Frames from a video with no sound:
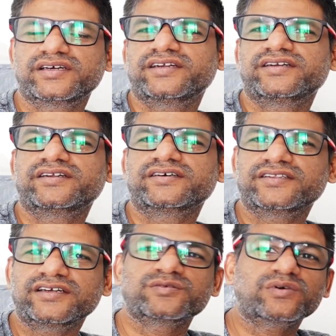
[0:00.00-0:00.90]
and
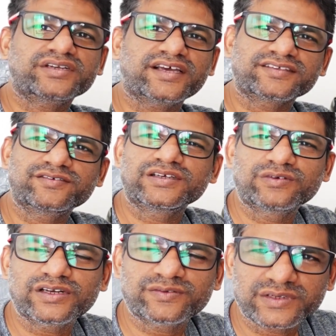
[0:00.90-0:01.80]
that's what actually
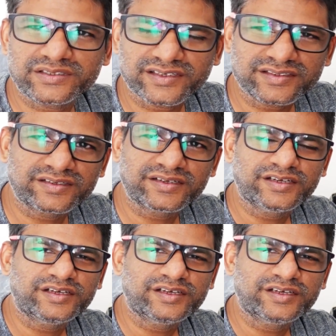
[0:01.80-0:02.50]
qualifies as